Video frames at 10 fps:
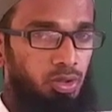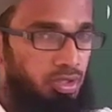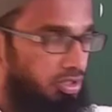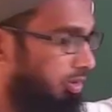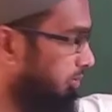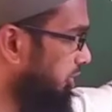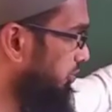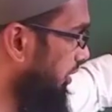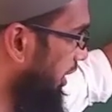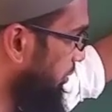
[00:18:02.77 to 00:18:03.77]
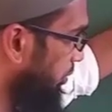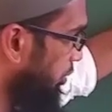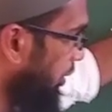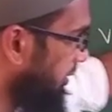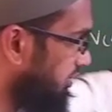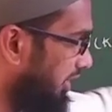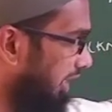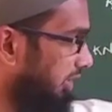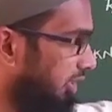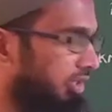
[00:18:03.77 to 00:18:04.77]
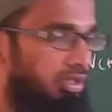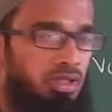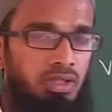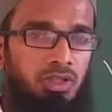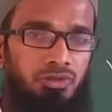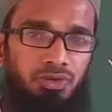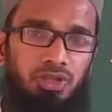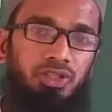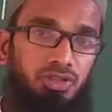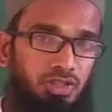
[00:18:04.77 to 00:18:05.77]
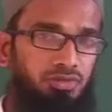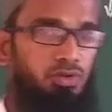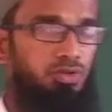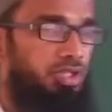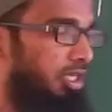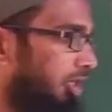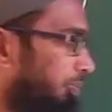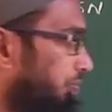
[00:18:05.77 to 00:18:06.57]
load is given, means we have to draw a straight line for the shear force diagram.